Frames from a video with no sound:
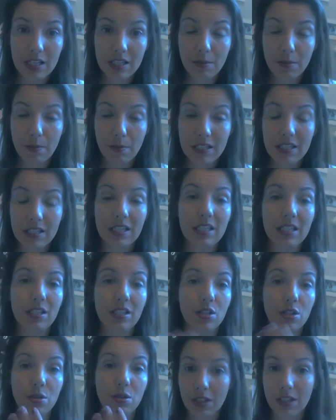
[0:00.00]
a business,
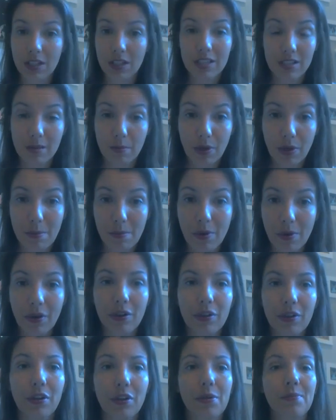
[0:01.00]
doing this as a brand
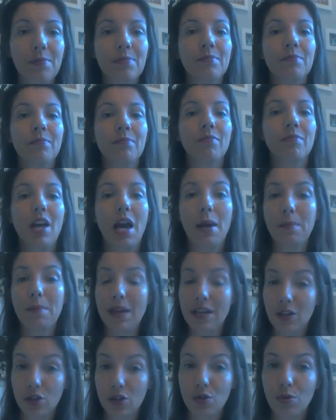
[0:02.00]
partner. I
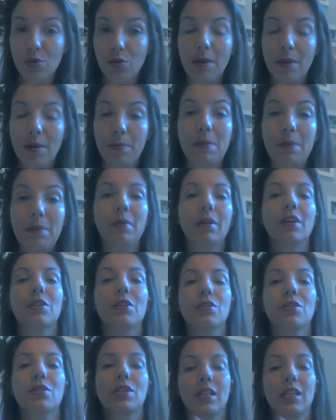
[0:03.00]
make sure that people
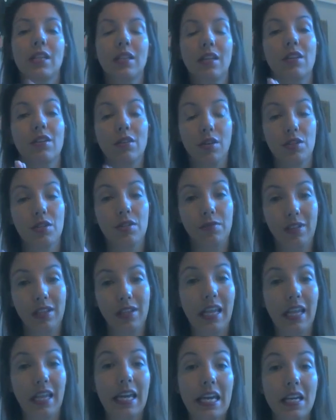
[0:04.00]
understand that there are different
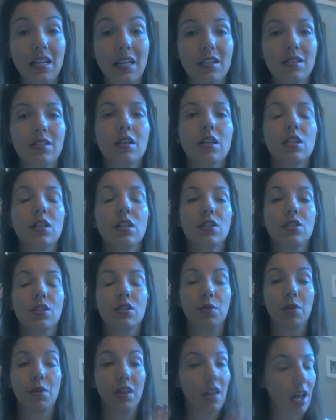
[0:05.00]
lanes. So
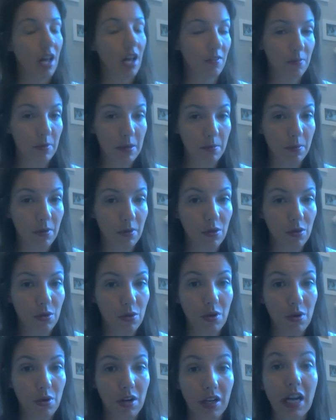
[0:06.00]
a lot of people who
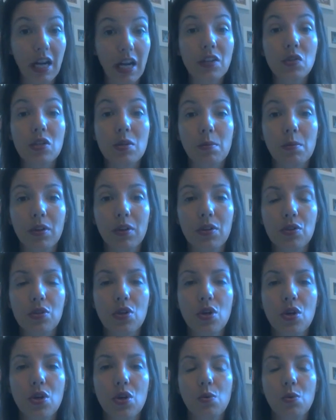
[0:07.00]
are customers
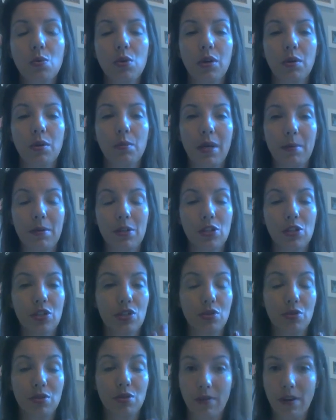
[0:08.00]
will maybe just
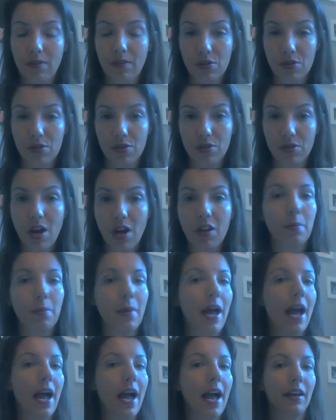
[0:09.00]
do the $500
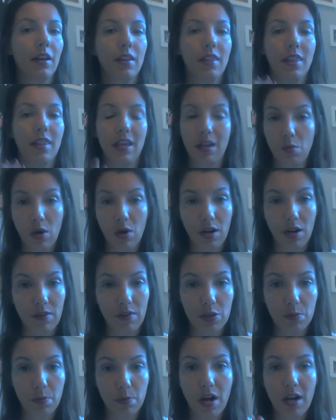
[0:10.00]
pack. They get one of
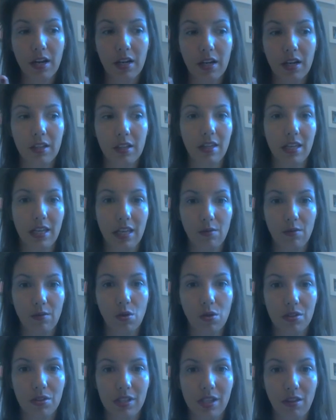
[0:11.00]
each product and then they get
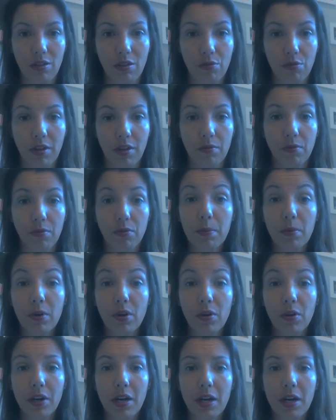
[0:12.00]
enrolled in that 3-year free
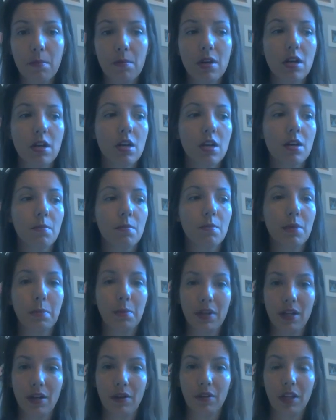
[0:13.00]
program. People
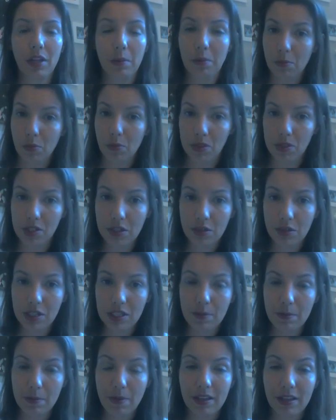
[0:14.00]
that are a little bit more
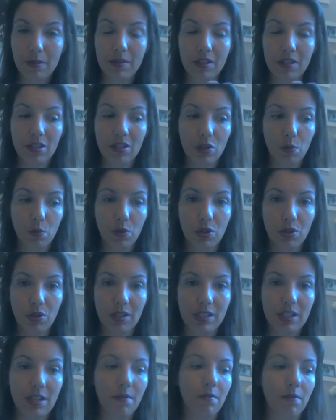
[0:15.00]
serious about the business would do the
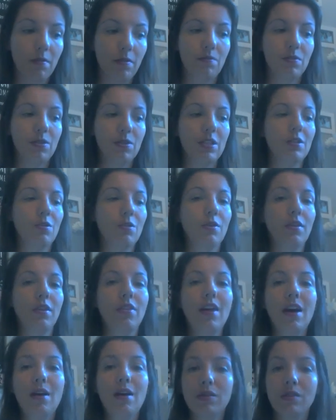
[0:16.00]
$750 or the
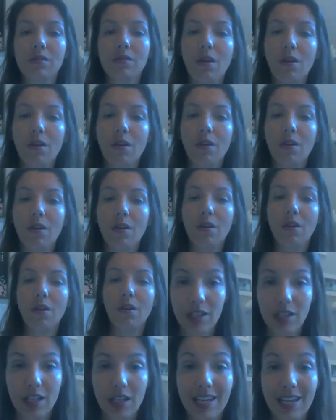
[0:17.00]
$1,000 kit
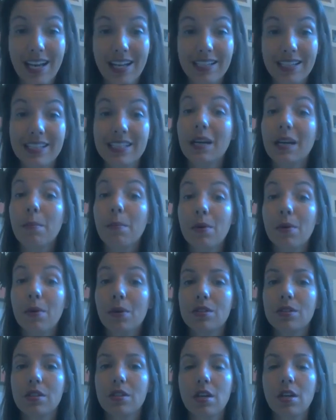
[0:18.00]
so that they had
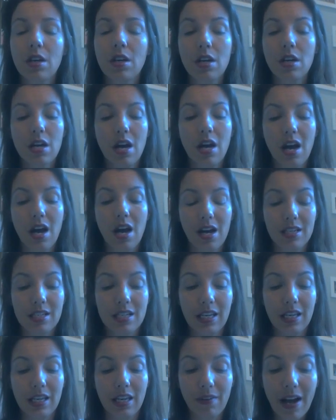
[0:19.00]
samples
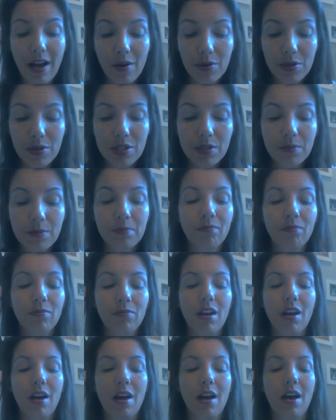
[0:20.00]
to give out.
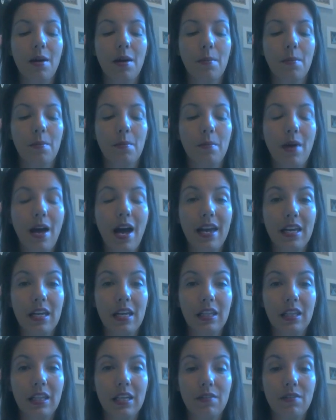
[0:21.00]
I
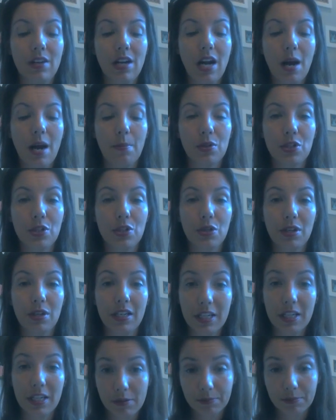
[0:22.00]
leave an
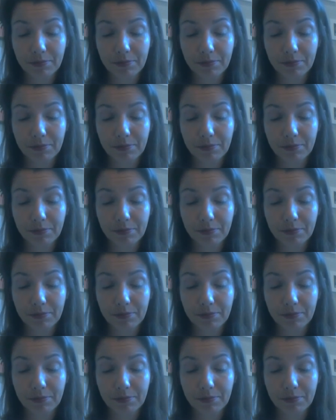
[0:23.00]
opportunity